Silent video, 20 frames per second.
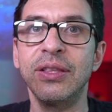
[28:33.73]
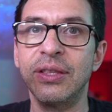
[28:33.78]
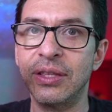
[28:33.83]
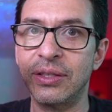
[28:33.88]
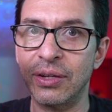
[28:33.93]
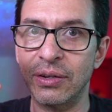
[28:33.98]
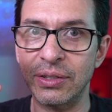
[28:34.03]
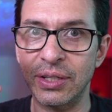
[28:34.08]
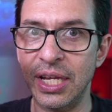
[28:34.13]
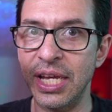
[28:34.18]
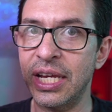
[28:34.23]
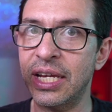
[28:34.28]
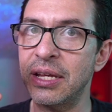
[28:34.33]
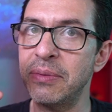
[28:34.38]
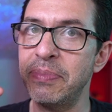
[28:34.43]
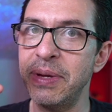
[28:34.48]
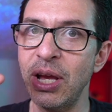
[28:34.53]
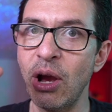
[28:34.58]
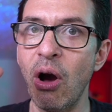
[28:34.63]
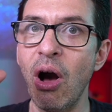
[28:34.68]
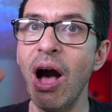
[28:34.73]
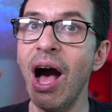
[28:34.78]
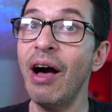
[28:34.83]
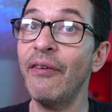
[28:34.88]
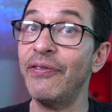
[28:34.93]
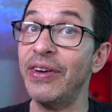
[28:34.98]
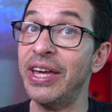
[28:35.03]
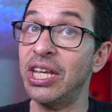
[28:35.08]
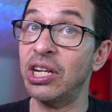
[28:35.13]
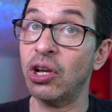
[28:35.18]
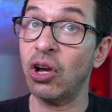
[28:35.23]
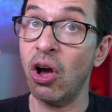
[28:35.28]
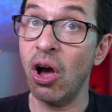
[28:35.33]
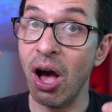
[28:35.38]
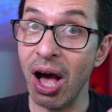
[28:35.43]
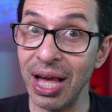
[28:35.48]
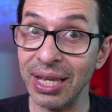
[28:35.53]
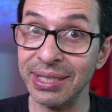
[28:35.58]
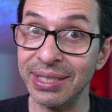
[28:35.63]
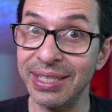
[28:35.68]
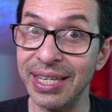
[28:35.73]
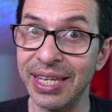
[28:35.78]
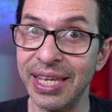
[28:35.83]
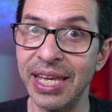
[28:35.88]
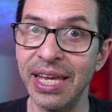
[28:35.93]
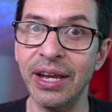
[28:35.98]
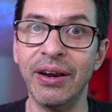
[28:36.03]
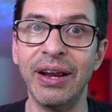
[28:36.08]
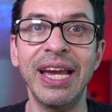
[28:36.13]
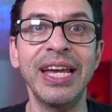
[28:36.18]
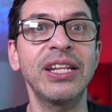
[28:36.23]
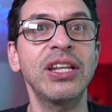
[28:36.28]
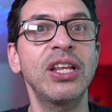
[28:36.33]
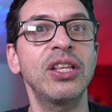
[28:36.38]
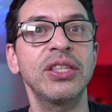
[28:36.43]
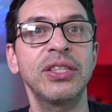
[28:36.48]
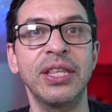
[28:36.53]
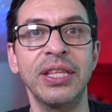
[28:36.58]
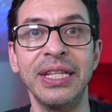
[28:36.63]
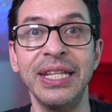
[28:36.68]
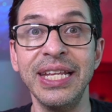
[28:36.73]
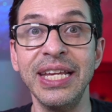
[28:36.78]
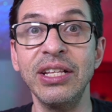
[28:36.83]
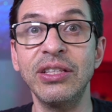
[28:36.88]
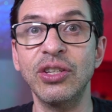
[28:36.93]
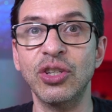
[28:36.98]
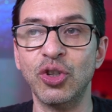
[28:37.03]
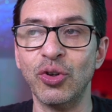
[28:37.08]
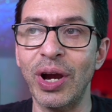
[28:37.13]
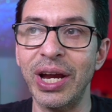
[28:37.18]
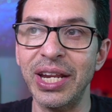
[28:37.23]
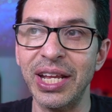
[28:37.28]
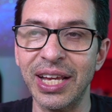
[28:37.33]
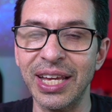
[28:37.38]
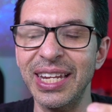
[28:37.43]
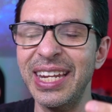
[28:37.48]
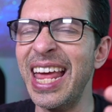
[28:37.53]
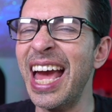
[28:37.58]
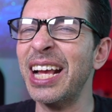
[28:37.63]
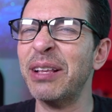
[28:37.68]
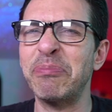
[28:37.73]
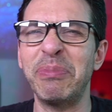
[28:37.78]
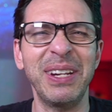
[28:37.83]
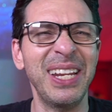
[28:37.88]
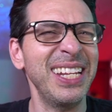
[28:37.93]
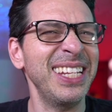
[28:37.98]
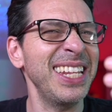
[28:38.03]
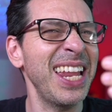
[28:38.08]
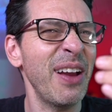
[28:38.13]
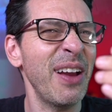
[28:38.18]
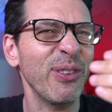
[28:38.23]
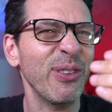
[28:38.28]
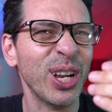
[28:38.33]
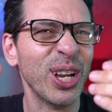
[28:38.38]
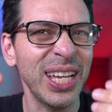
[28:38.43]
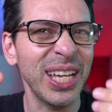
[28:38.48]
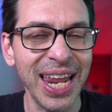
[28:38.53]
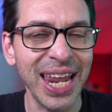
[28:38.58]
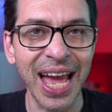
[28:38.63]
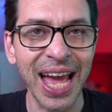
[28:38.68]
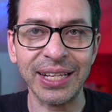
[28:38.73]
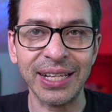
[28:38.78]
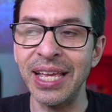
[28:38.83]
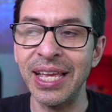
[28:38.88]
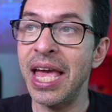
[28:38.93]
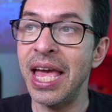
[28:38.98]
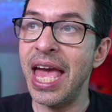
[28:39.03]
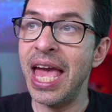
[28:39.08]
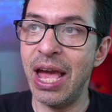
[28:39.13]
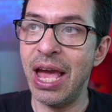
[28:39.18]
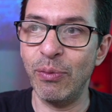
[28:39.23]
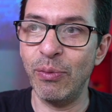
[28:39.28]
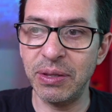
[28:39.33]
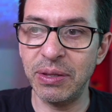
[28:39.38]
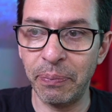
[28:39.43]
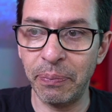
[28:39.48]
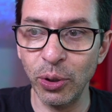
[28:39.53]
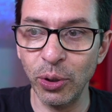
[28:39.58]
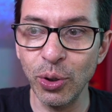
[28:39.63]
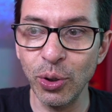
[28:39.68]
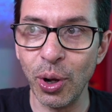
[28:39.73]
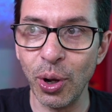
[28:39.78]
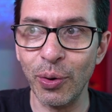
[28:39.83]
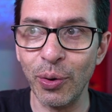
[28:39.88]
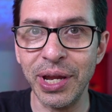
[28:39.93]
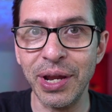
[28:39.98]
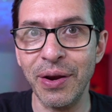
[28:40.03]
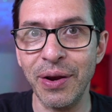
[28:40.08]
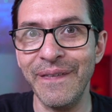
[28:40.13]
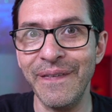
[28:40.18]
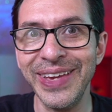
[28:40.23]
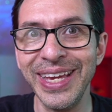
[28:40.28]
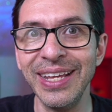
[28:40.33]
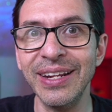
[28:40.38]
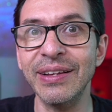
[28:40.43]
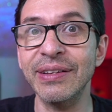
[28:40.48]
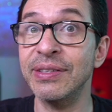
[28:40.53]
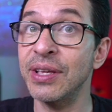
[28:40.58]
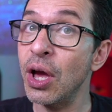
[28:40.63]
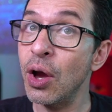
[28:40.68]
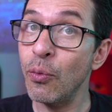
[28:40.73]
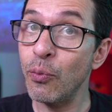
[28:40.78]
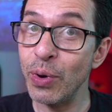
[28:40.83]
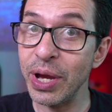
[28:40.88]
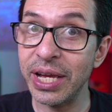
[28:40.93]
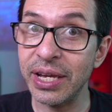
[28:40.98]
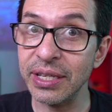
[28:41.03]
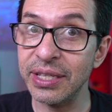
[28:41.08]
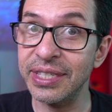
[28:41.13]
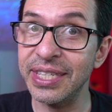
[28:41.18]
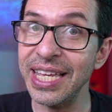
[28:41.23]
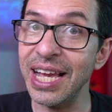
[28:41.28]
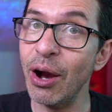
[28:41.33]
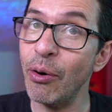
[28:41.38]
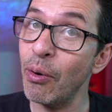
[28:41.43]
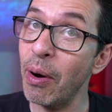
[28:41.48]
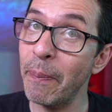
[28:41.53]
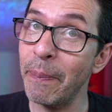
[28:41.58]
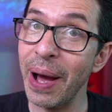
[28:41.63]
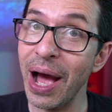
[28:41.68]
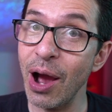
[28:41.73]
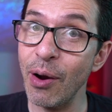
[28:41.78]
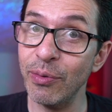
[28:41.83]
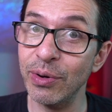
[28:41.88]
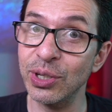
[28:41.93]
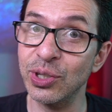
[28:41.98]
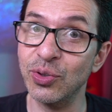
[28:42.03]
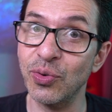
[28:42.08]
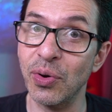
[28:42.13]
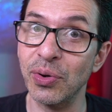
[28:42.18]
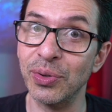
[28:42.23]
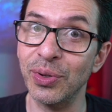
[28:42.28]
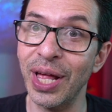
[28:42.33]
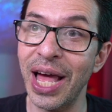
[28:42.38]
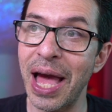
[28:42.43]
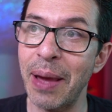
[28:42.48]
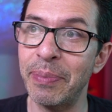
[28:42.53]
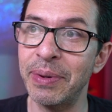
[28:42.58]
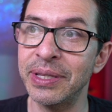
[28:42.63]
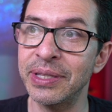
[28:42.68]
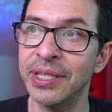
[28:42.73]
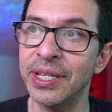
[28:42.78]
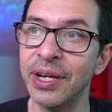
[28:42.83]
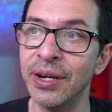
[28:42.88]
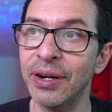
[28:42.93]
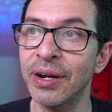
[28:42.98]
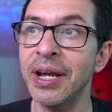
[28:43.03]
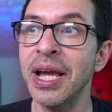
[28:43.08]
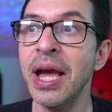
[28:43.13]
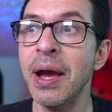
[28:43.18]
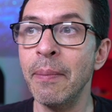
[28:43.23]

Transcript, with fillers: there it could be off and caustic here and the need to try to connect but it never connects and with pluto here venus we could see how a power struggle happens here